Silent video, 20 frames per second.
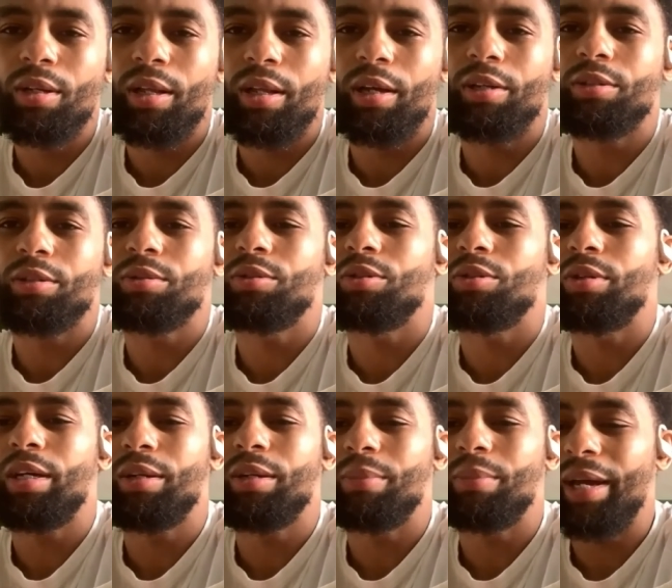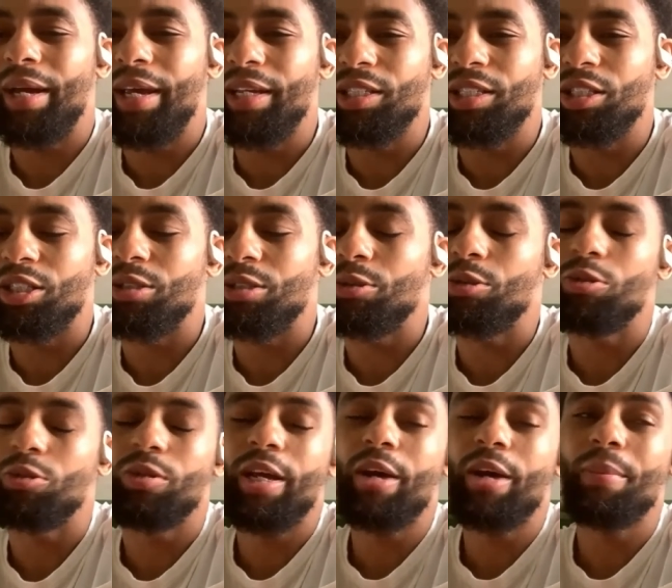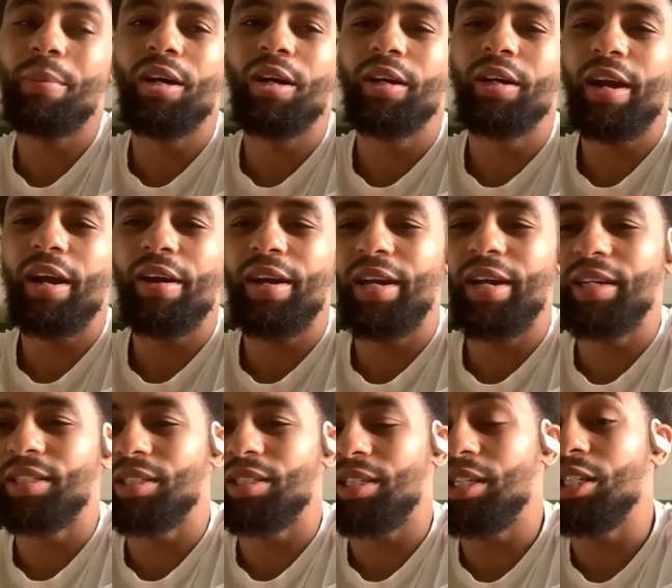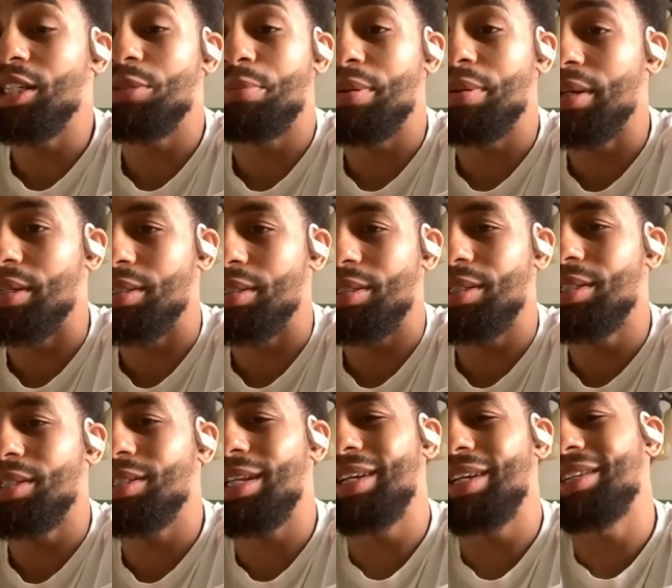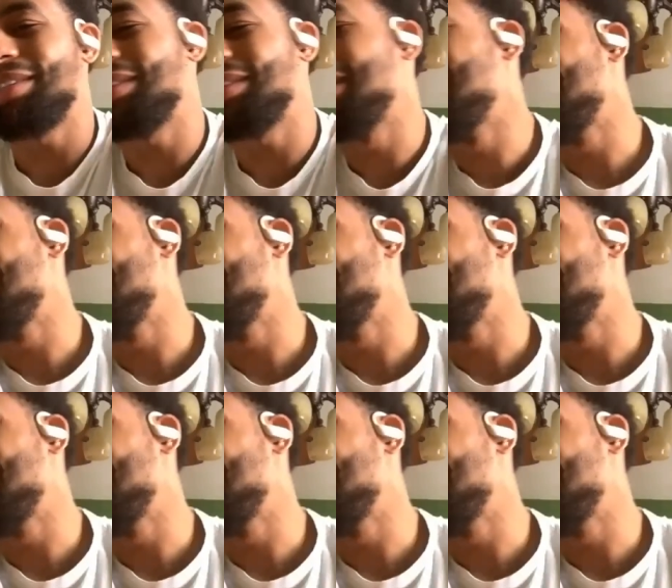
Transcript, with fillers: Like, so that my agent's, now my Hungarian agent, he's pissed. He's like,